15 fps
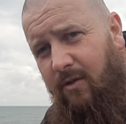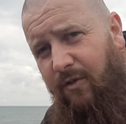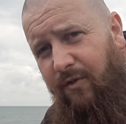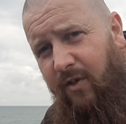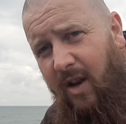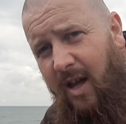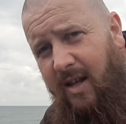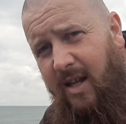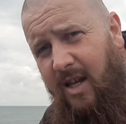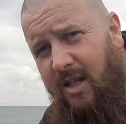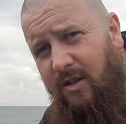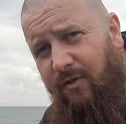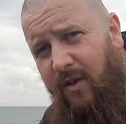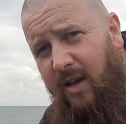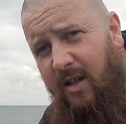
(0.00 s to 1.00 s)
light is
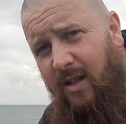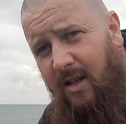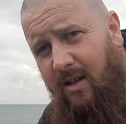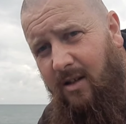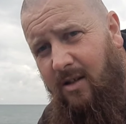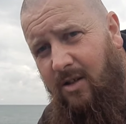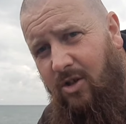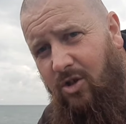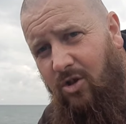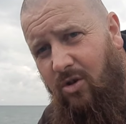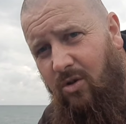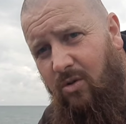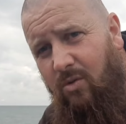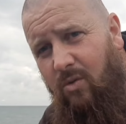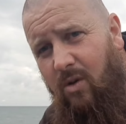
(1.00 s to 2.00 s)
fading,
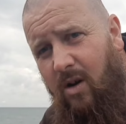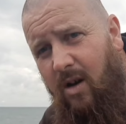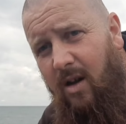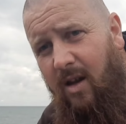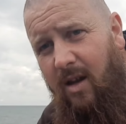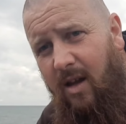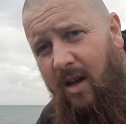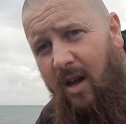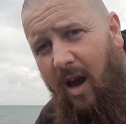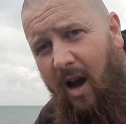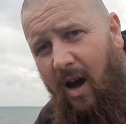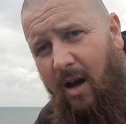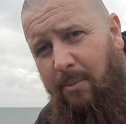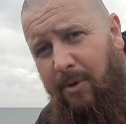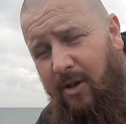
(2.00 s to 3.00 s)
so
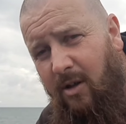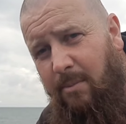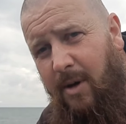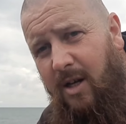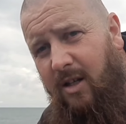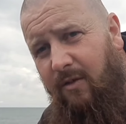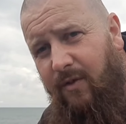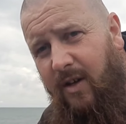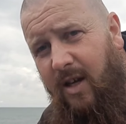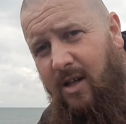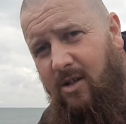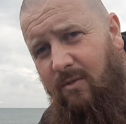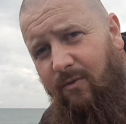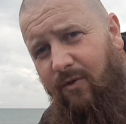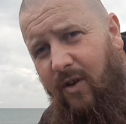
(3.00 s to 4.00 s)
I'll bring you back if I get
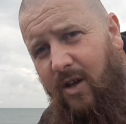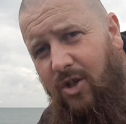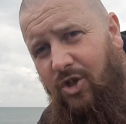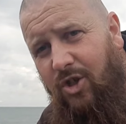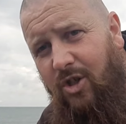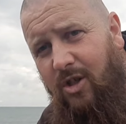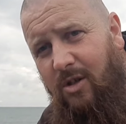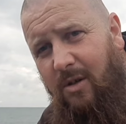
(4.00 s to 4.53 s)
some fish.